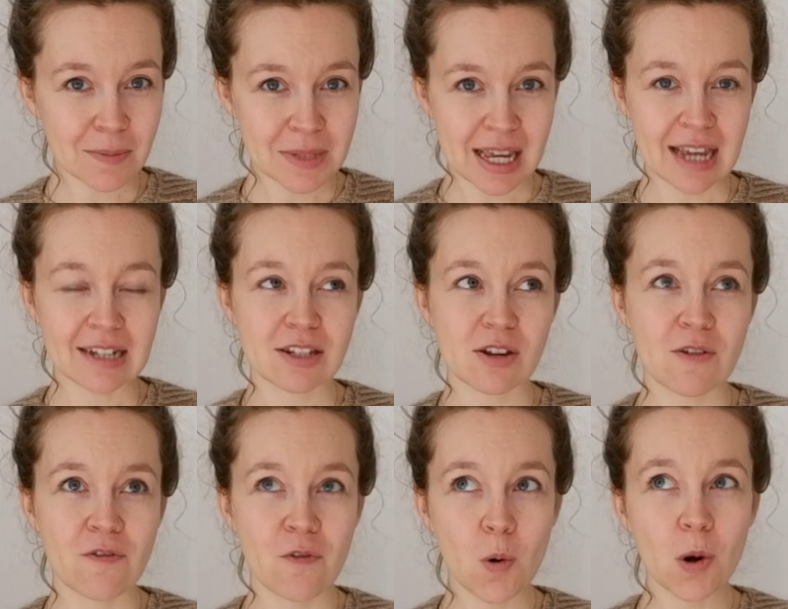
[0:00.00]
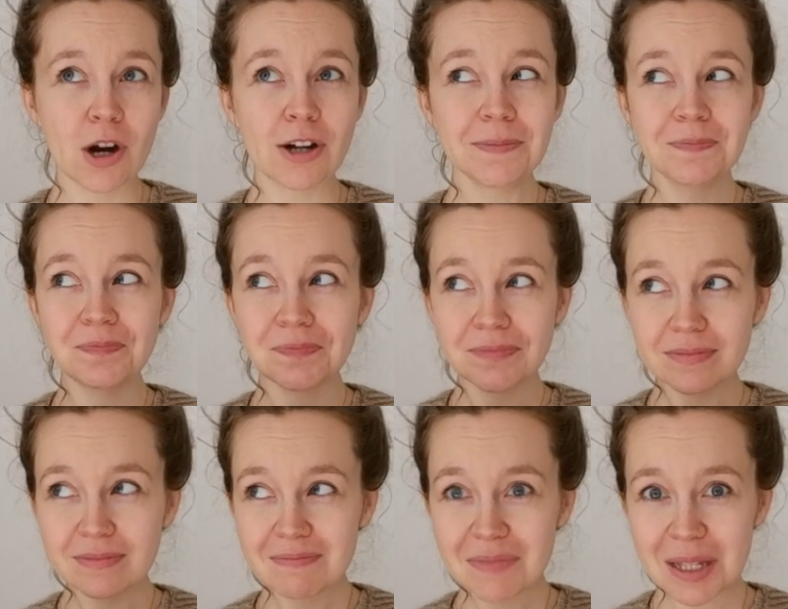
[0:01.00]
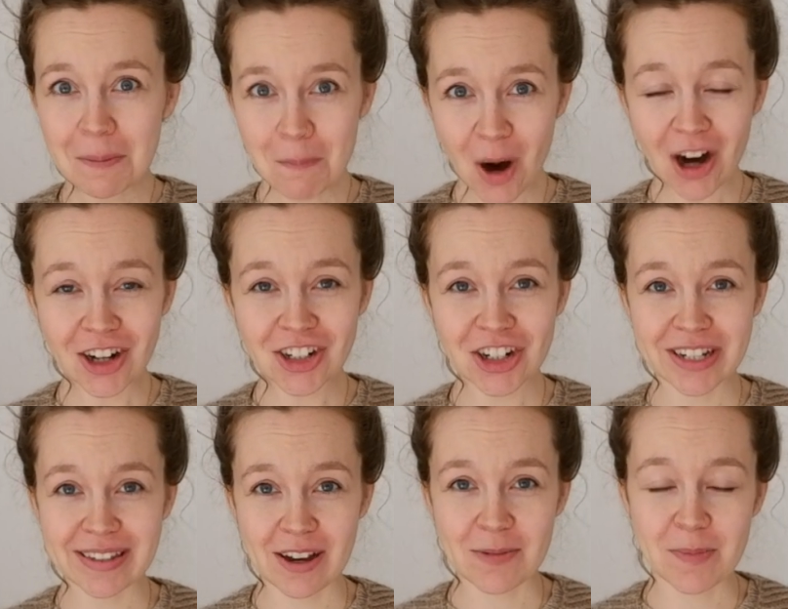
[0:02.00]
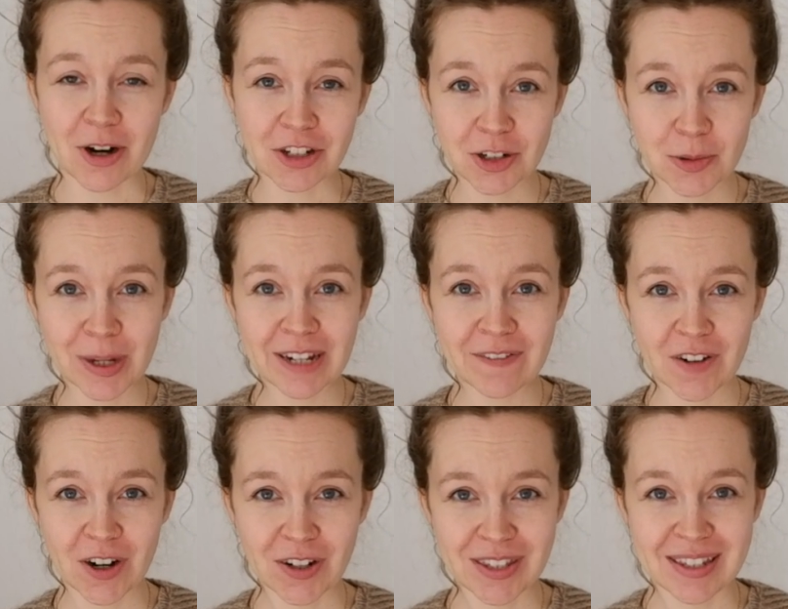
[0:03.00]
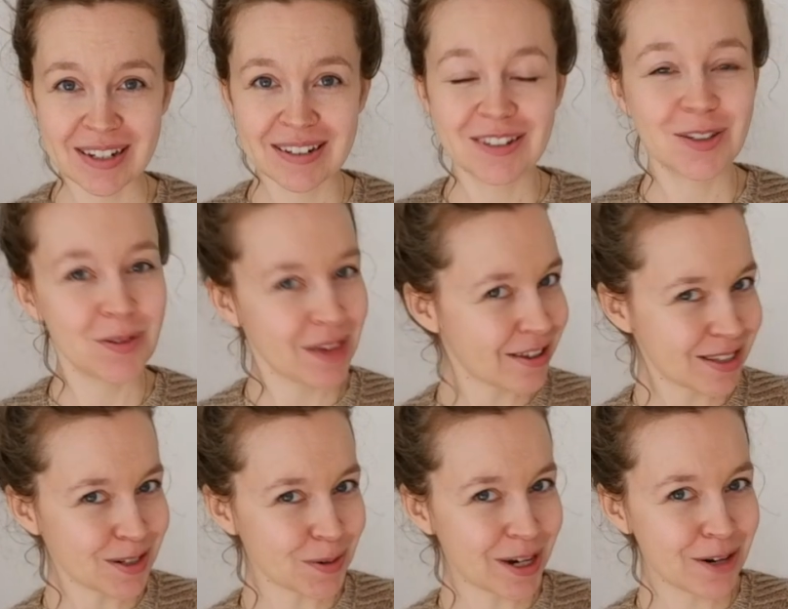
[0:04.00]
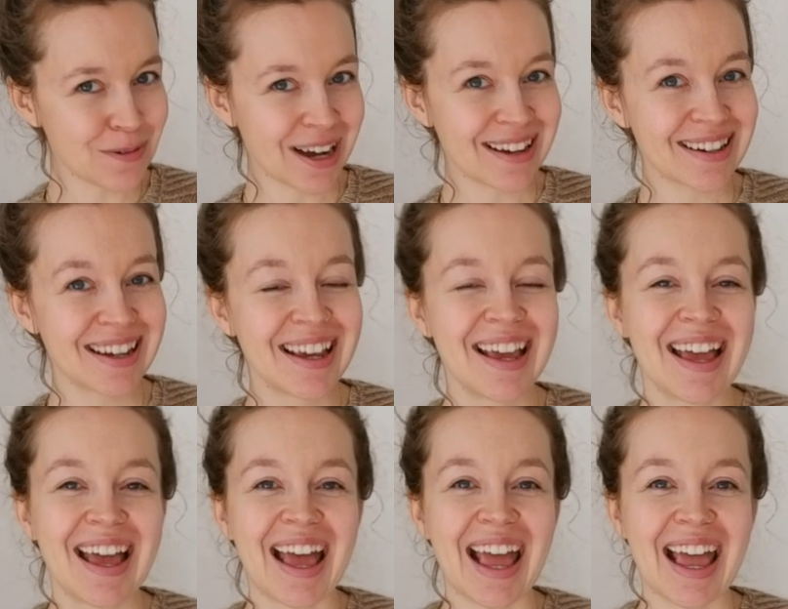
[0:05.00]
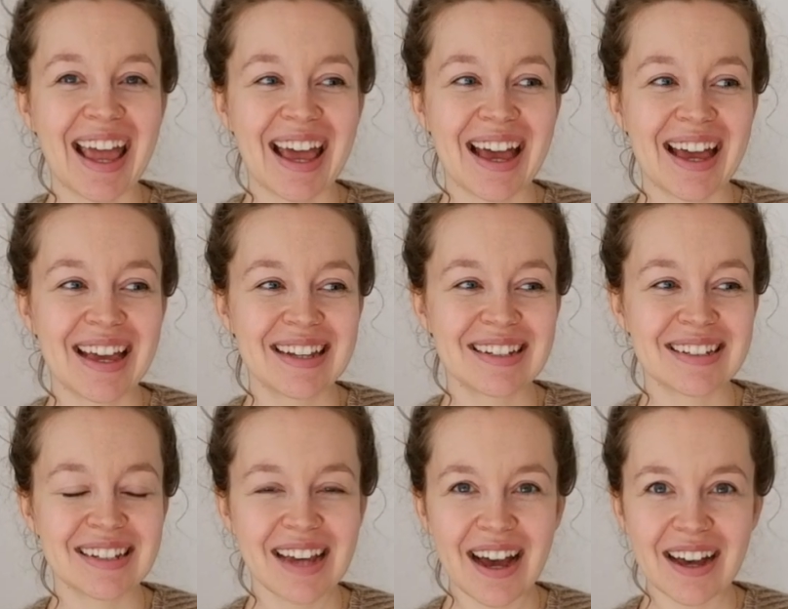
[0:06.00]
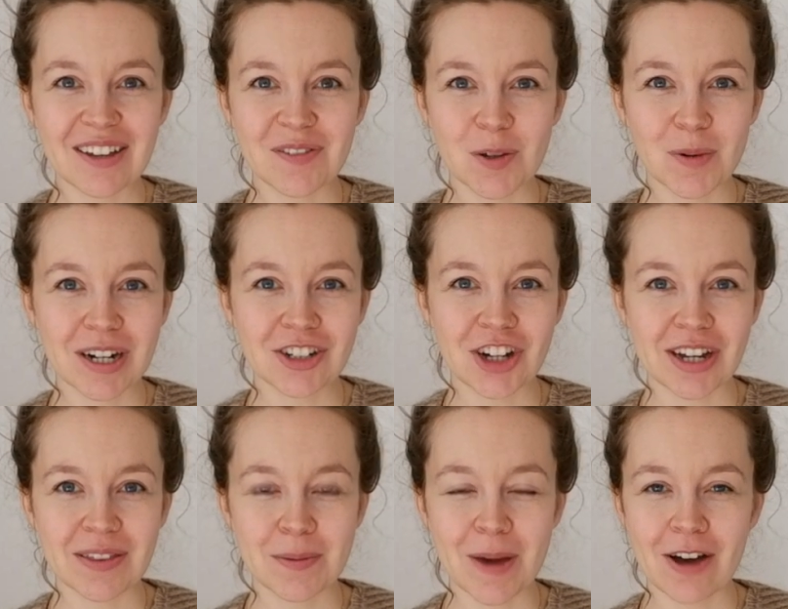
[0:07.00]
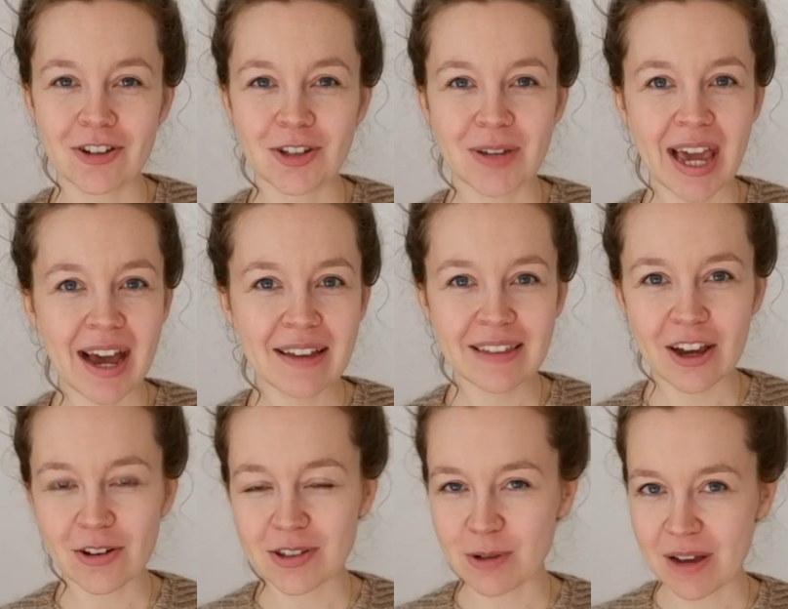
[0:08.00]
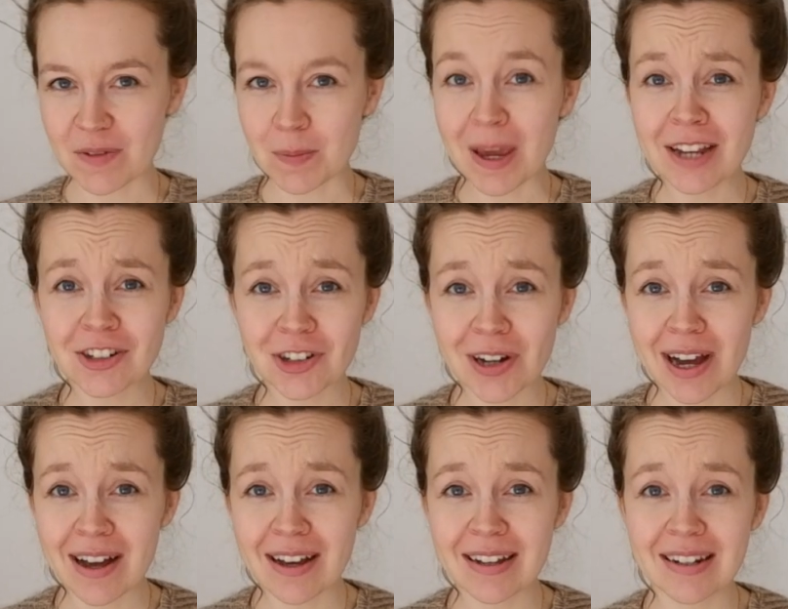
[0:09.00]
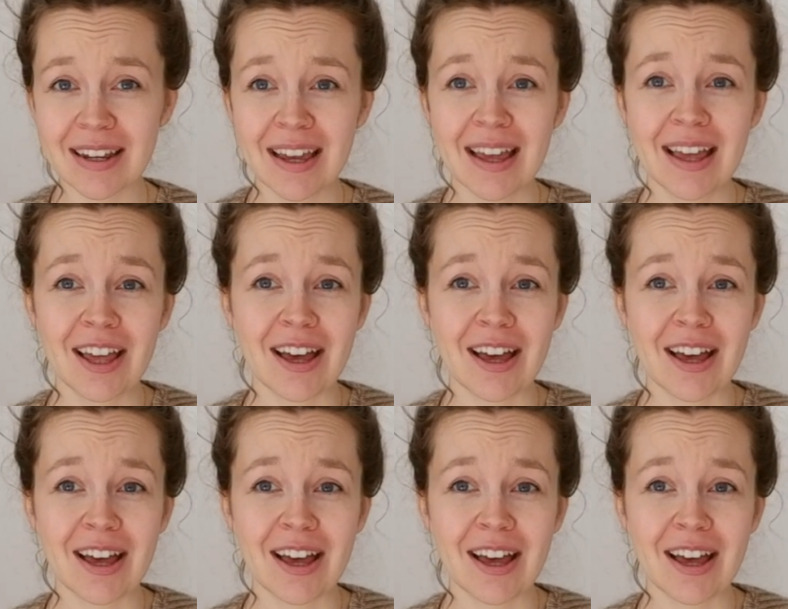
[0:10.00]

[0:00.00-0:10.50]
update for March is on March 21st, 2021. And yeah, if you want to check them out, you can. They also have a Patreon,